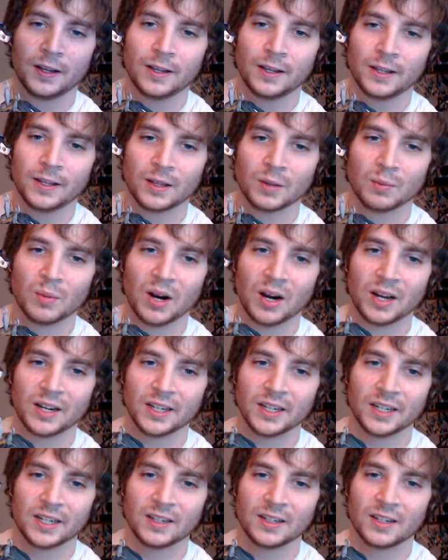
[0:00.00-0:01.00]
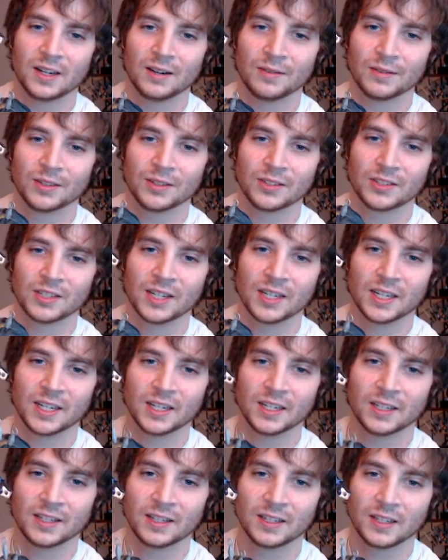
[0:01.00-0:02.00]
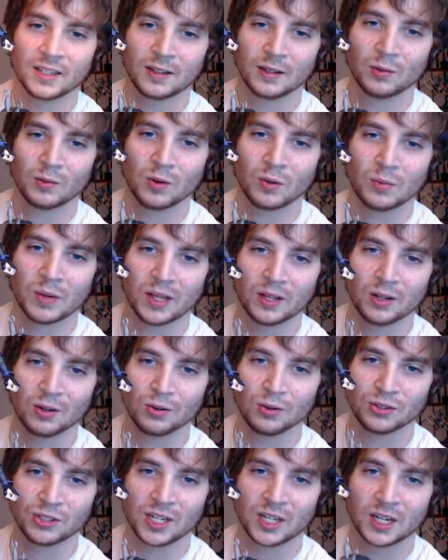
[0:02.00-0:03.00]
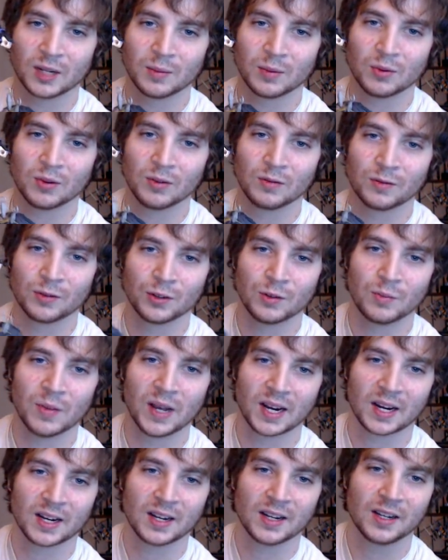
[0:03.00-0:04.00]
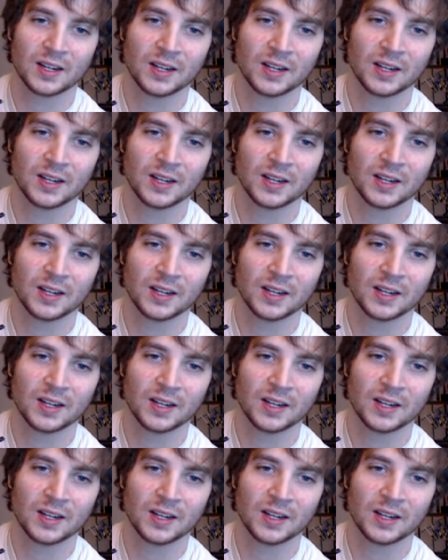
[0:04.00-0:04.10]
in the body, off on the side, and the one by the golden scarab and one for the back